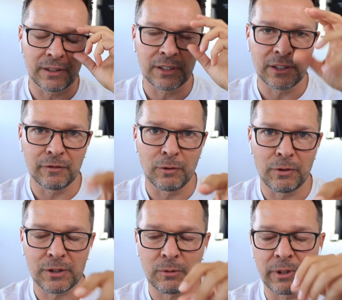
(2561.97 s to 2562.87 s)
The
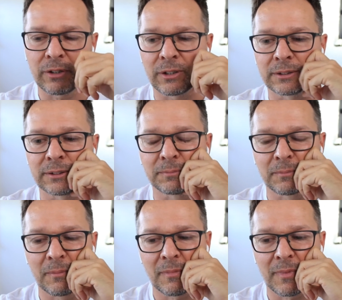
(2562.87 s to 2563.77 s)
64th square on
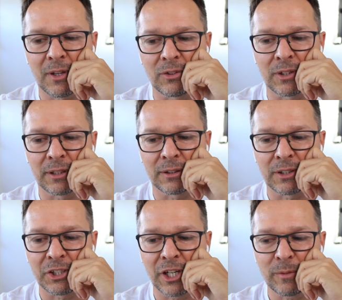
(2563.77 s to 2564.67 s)

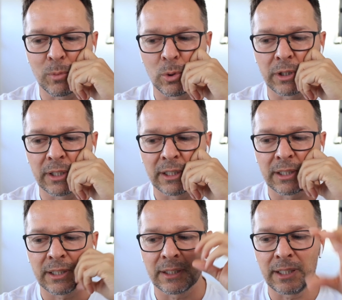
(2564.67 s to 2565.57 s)
the chessboard,
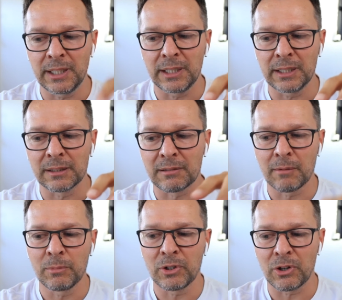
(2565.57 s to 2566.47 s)
the
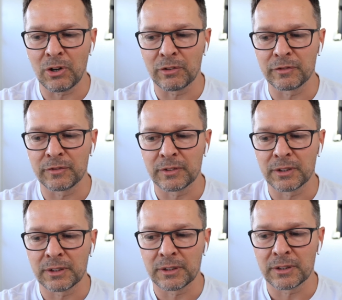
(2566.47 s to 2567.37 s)
number of
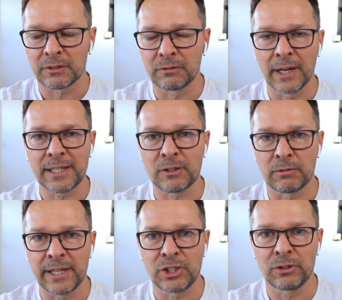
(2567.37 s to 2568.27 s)
rice
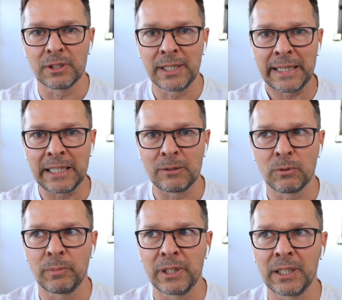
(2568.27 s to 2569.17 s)
grains you'd need
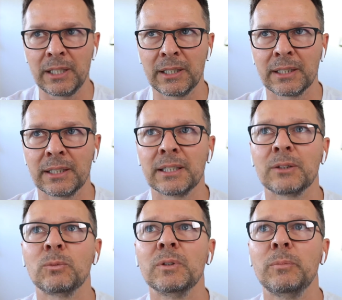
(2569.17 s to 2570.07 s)
would be
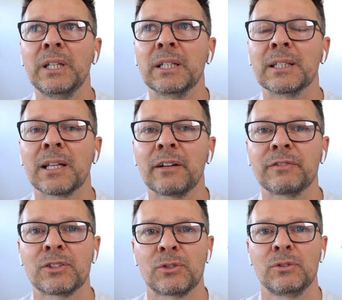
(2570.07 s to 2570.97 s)

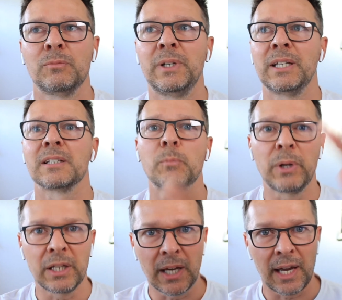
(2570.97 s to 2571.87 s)
enough to be as
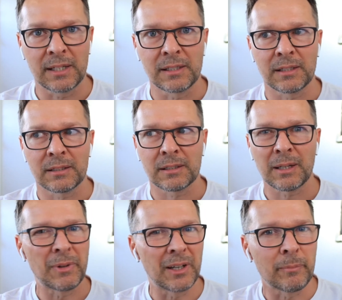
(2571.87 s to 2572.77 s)
big as
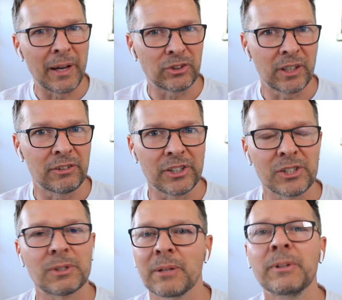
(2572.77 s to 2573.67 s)
something like Mount
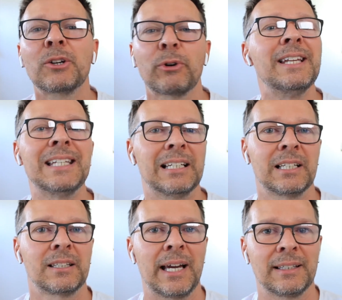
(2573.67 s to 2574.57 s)
Everest or something crazy
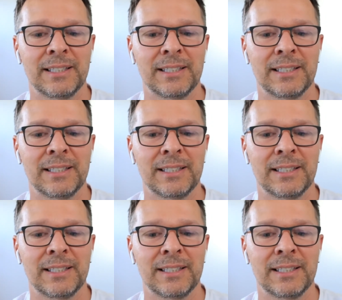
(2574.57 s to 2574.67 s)
like that.